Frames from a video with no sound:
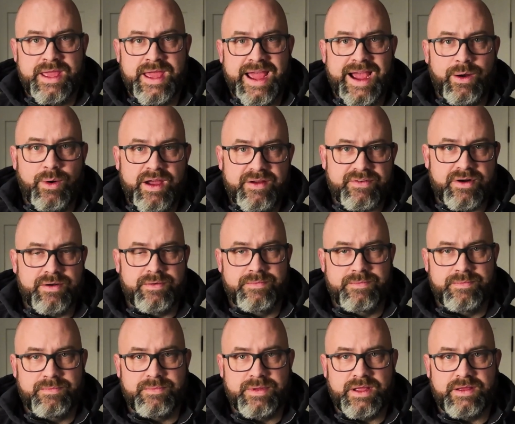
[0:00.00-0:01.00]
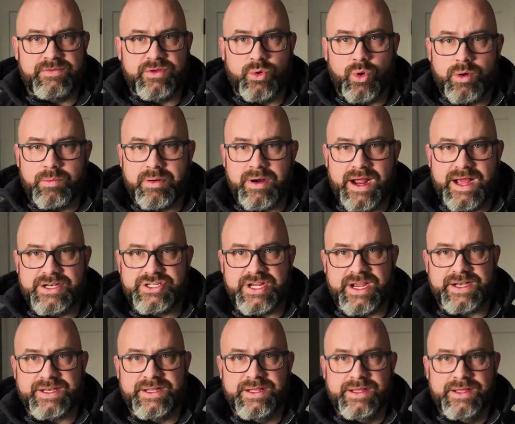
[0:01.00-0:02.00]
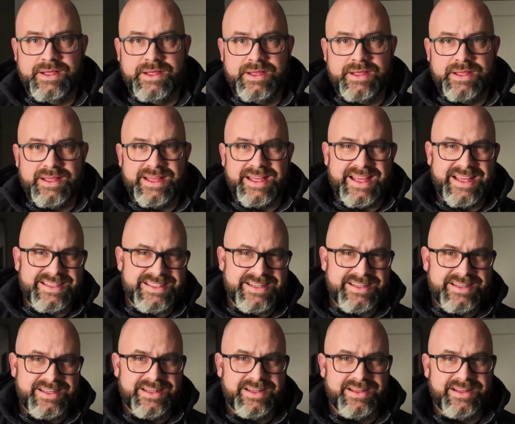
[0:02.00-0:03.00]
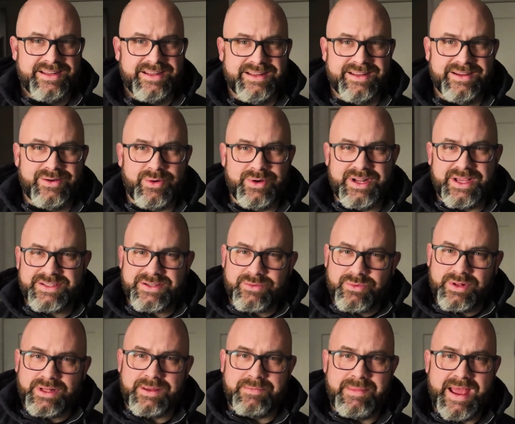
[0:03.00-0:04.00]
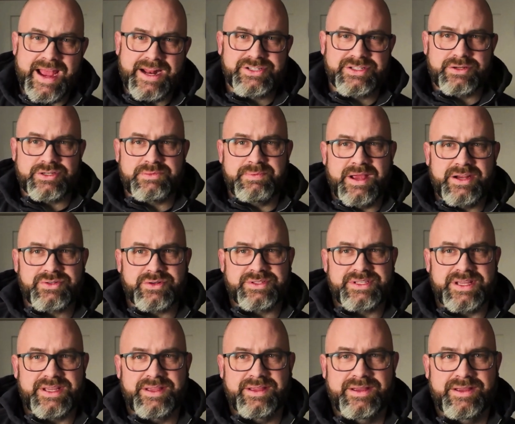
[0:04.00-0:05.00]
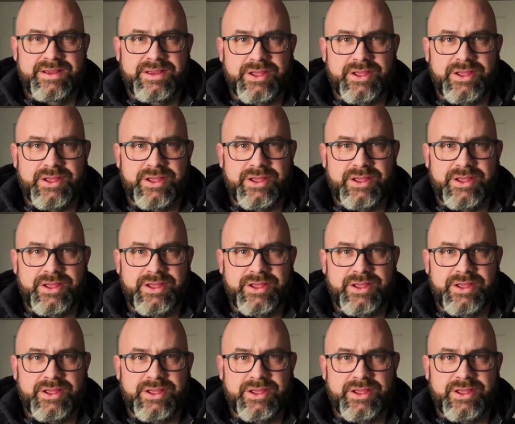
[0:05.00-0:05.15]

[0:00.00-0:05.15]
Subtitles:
However, if your project isn't or doesn't really match their specialty,